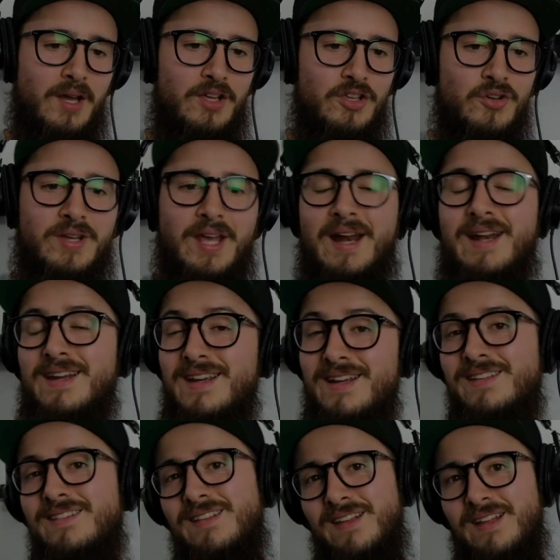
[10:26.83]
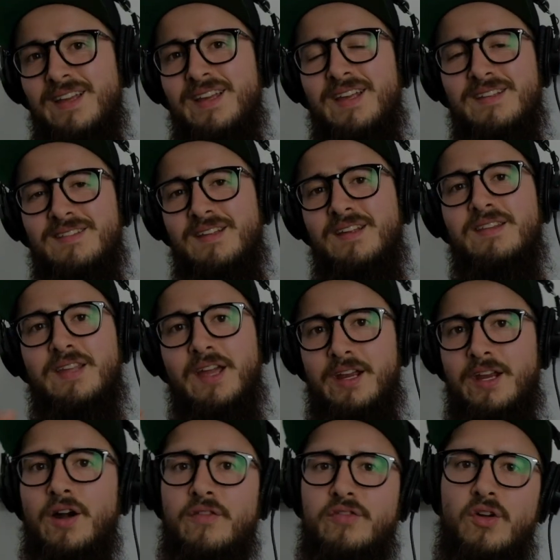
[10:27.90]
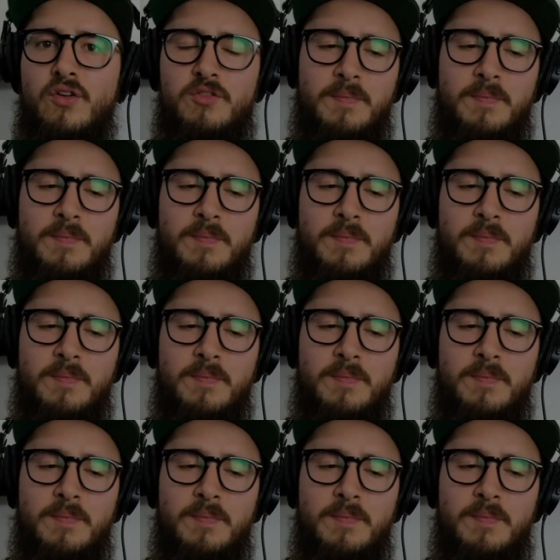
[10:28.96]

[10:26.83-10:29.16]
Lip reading: You can easily take care of those